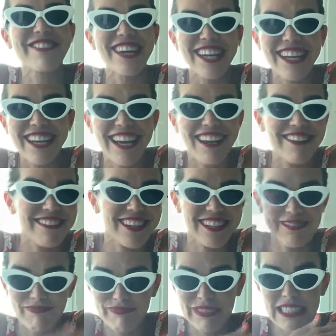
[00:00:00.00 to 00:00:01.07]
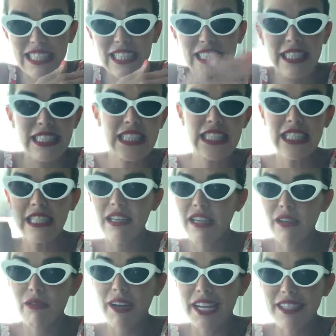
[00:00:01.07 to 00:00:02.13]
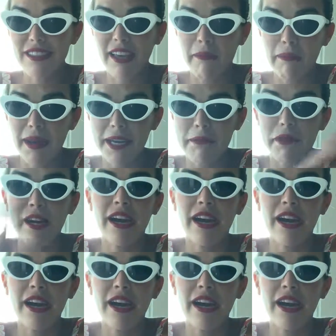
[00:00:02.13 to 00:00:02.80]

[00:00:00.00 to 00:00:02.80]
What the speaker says: But I'm gonna erase that bad